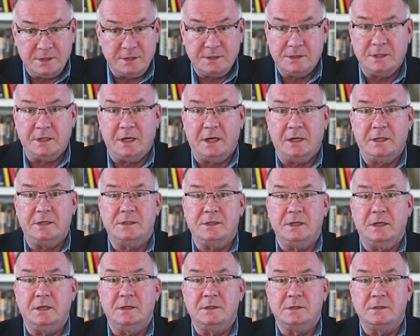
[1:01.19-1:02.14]
just the United
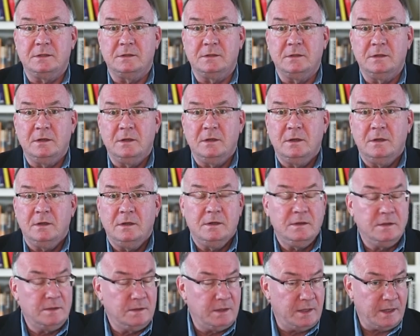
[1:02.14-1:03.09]
States.
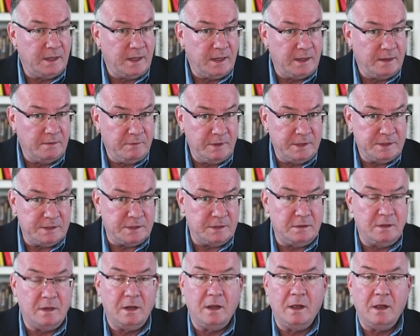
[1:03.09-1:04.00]
The recent